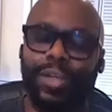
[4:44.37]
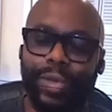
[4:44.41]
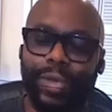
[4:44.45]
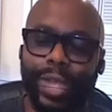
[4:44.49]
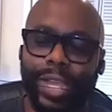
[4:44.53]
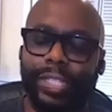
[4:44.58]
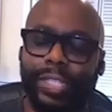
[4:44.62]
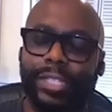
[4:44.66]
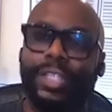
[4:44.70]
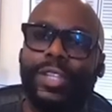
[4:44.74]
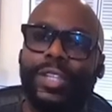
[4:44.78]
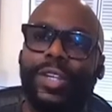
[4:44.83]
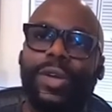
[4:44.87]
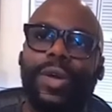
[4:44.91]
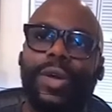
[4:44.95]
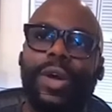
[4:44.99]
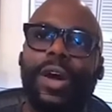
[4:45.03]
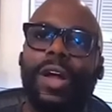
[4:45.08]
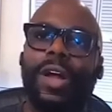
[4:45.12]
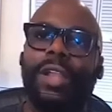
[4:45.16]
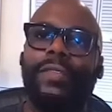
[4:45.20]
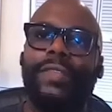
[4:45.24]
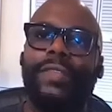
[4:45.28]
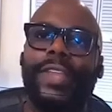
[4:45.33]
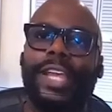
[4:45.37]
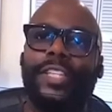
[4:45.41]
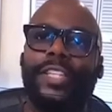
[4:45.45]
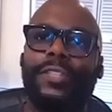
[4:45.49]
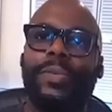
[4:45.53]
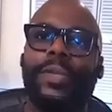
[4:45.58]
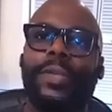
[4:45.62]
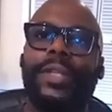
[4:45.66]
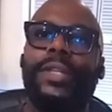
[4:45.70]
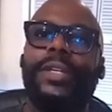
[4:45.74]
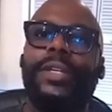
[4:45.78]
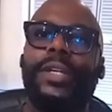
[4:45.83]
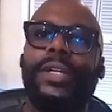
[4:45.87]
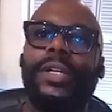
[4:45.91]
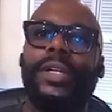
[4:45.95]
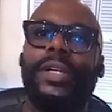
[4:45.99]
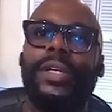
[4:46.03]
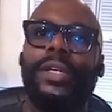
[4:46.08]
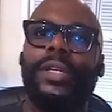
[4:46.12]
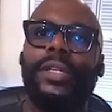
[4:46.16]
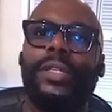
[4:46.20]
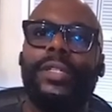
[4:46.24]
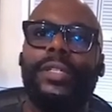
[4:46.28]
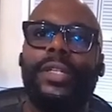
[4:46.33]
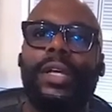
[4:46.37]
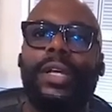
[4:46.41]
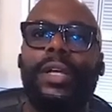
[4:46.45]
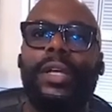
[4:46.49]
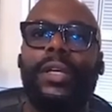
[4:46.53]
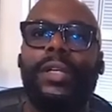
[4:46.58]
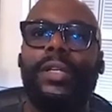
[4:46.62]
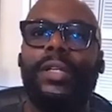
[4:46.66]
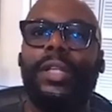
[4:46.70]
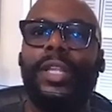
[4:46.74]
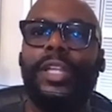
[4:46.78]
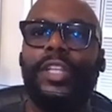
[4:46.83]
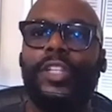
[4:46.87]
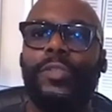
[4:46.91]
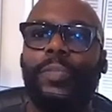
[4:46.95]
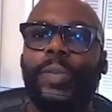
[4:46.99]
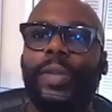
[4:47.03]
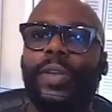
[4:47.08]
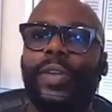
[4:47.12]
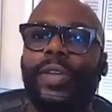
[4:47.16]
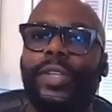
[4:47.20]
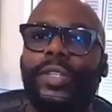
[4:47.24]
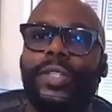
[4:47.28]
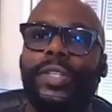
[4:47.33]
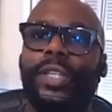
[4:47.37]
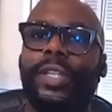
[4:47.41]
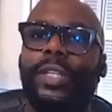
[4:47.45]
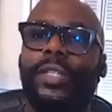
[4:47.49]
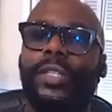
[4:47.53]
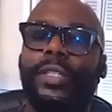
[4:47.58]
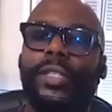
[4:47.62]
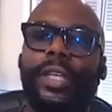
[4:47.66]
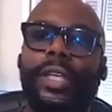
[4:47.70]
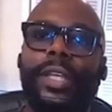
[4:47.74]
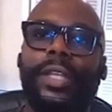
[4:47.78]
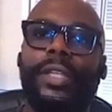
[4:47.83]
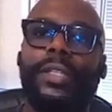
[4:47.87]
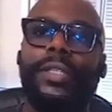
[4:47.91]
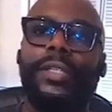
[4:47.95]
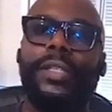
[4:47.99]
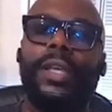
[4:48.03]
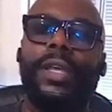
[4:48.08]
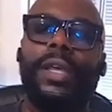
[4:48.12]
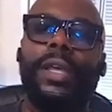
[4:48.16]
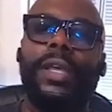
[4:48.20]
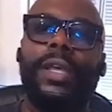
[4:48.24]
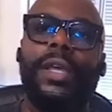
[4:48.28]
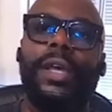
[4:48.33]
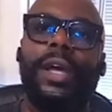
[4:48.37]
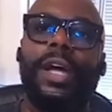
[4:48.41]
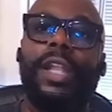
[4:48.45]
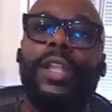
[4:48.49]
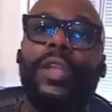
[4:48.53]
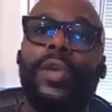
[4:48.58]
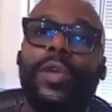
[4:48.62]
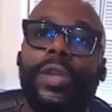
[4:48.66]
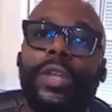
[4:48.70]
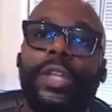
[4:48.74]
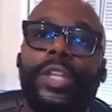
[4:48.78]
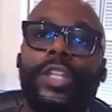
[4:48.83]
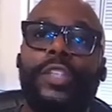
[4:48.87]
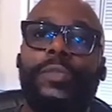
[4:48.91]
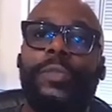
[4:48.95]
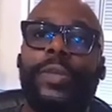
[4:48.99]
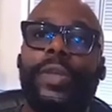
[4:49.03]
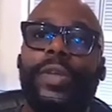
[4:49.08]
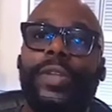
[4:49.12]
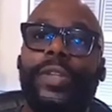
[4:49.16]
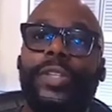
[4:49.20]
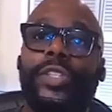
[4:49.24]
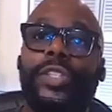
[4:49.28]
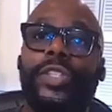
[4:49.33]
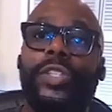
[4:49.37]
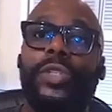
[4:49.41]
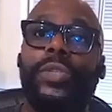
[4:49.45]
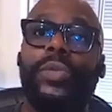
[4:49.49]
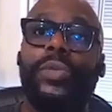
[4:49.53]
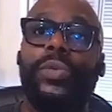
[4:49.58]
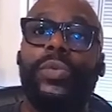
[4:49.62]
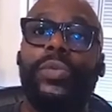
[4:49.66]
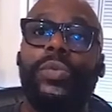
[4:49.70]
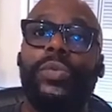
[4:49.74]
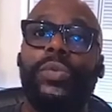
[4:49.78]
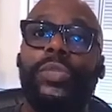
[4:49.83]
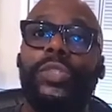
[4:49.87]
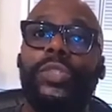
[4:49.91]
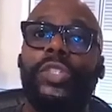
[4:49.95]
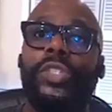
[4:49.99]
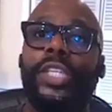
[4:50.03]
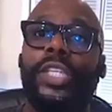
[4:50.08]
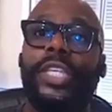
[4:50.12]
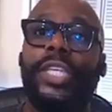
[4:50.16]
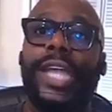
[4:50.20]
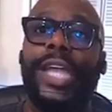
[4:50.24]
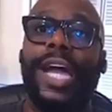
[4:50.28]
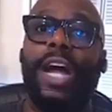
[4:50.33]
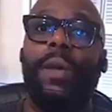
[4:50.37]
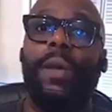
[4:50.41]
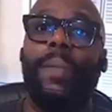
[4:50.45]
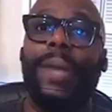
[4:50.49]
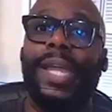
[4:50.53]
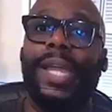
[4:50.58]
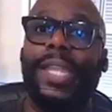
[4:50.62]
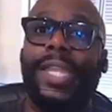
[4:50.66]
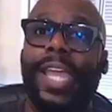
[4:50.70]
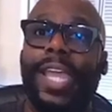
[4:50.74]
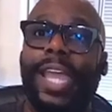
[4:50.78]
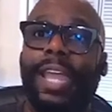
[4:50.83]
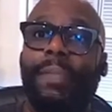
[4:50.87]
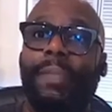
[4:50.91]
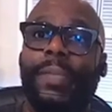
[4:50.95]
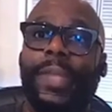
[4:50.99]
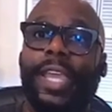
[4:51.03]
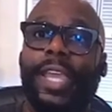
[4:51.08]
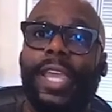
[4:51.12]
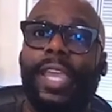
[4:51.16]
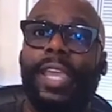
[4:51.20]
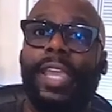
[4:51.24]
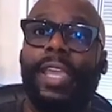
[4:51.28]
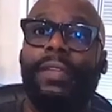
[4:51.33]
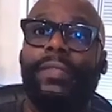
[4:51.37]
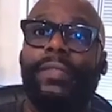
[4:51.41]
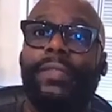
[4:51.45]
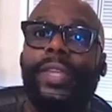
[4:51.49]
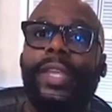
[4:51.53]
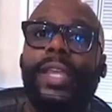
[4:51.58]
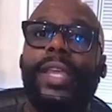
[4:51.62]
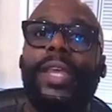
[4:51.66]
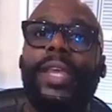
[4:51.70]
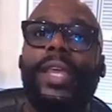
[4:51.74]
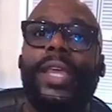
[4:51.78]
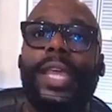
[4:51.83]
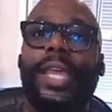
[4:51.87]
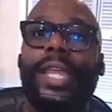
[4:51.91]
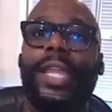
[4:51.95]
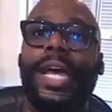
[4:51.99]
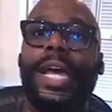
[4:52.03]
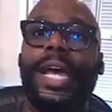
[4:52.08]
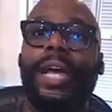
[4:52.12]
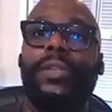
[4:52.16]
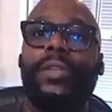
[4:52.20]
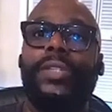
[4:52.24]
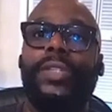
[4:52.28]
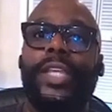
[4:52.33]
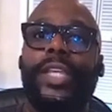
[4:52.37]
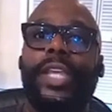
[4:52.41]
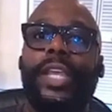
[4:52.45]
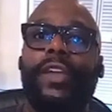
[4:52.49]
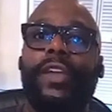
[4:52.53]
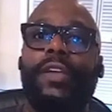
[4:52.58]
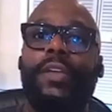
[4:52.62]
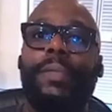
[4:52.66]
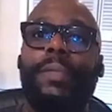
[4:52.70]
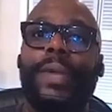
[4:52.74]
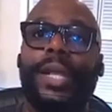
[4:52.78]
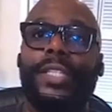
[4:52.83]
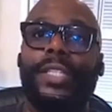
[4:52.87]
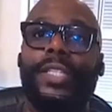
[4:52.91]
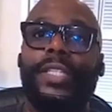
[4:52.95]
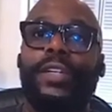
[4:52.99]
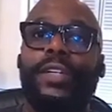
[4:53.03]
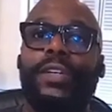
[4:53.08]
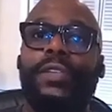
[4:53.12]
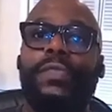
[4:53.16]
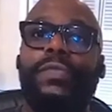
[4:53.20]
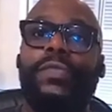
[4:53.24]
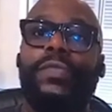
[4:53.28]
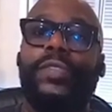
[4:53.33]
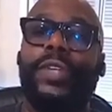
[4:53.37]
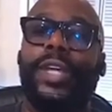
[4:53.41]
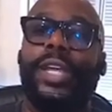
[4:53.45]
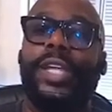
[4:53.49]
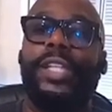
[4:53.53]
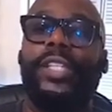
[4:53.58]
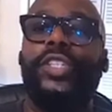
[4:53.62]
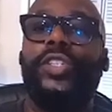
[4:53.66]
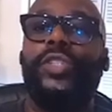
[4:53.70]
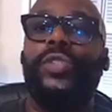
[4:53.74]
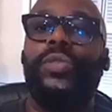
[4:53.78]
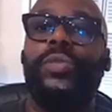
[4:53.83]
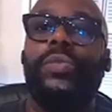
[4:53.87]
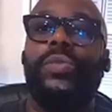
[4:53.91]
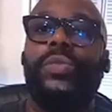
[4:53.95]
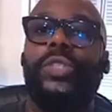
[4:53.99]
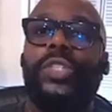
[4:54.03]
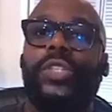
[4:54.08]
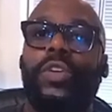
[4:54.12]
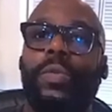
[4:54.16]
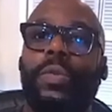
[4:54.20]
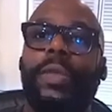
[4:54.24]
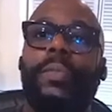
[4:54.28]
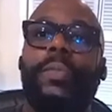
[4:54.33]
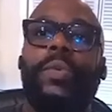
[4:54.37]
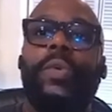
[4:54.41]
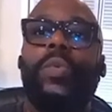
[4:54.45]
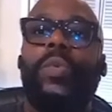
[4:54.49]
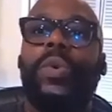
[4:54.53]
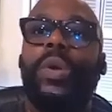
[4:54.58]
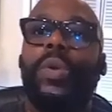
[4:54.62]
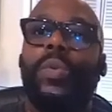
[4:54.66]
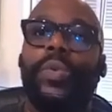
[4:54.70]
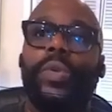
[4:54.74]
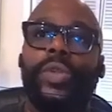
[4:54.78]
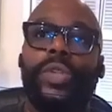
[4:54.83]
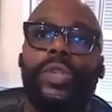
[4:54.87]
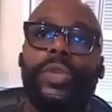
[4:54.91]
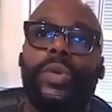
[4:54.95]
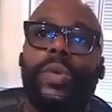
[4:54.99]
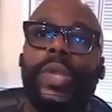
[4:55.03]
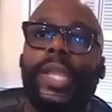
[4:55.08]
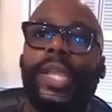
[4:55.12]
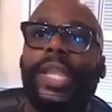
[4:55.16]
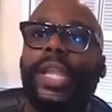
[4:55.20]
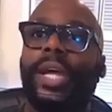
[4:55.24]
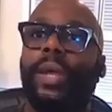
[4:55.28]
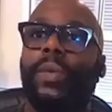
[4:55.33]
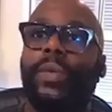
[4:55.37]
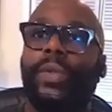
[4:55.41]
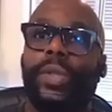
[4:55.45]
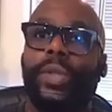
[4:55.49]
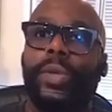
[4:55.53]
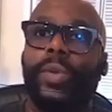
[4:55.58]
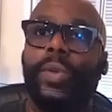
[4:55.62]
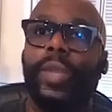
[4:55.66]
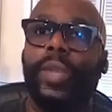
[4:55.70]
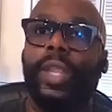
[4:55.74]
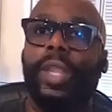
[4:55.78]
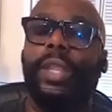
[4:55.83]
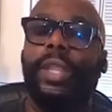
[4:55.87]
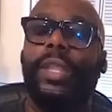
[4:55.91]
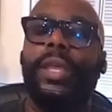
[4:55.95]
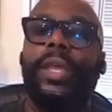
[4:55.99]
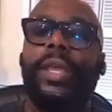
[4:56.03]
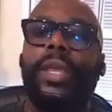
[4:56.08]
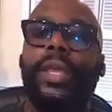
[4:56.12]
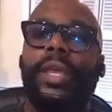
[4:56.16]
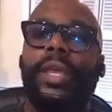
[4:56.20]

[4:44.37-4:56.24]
Correct. You know, all of that's been a, a an experience and and a learning experience to see how my dad behaved and how to carry myself, trying to show people what we're doing and how we're doing it.